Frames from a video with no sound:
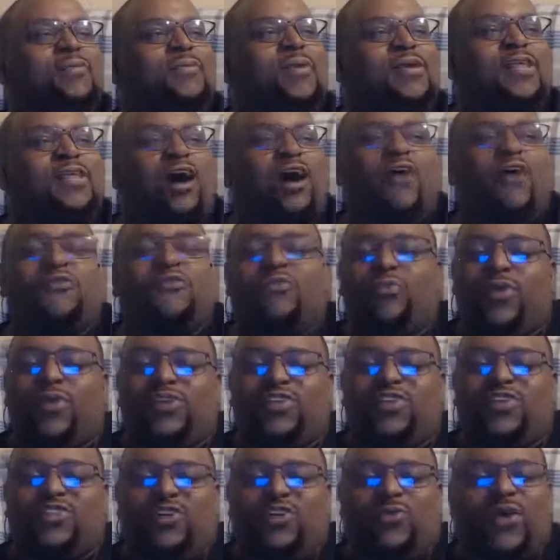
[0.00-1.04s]
But over
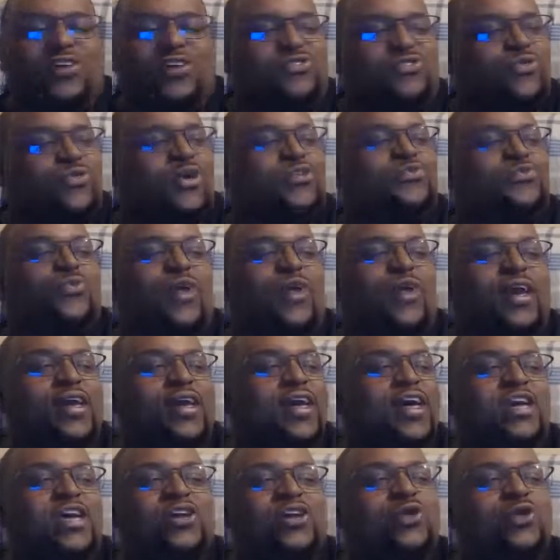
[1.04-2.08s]
when she's in Westeros,
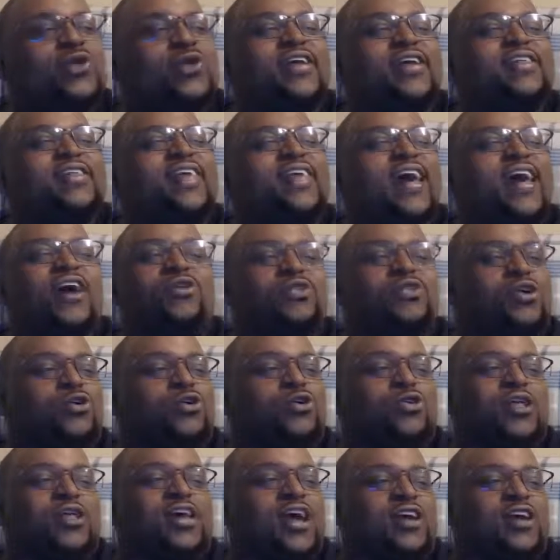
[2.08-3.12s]
wait, you can tell
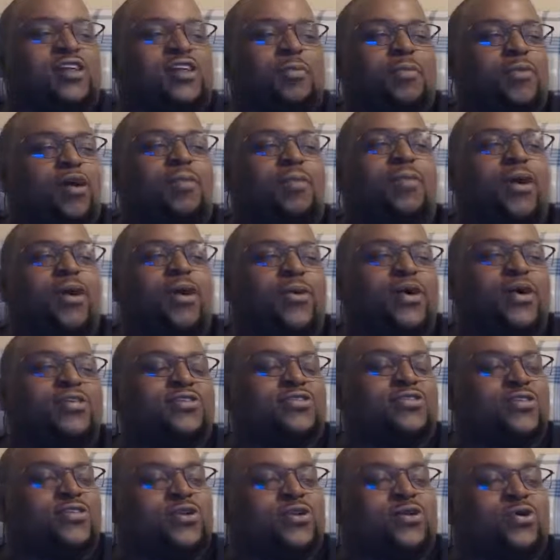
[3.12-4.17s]
little Leona Mormont what
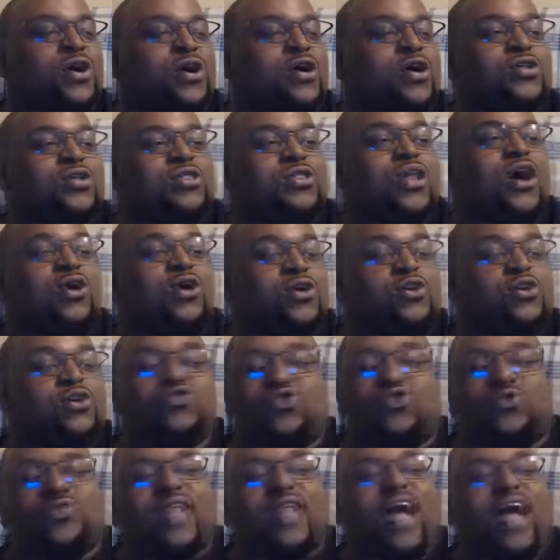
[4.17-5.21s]
to do. No, you
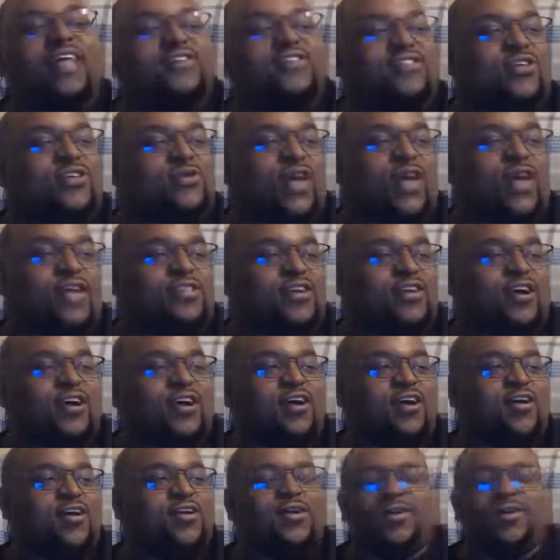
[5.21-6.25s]
should not do that to
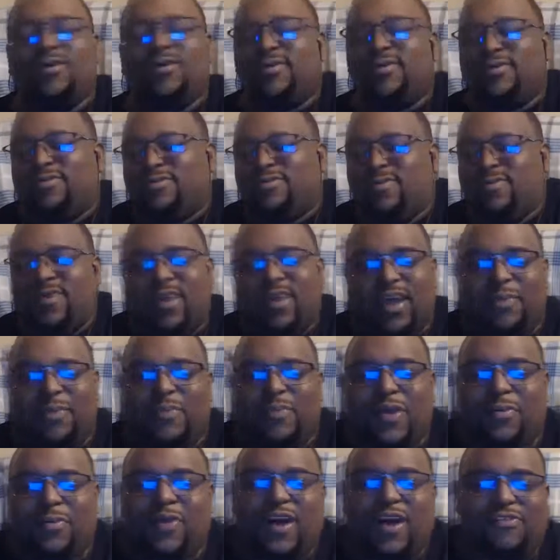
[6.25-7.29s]
her.
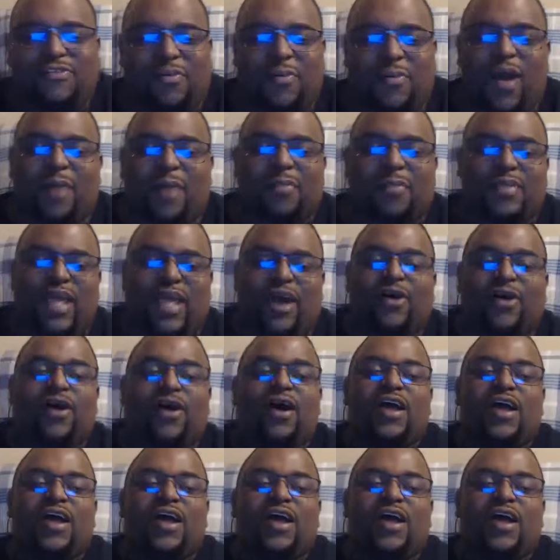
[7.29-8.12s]
Like people have a problem now.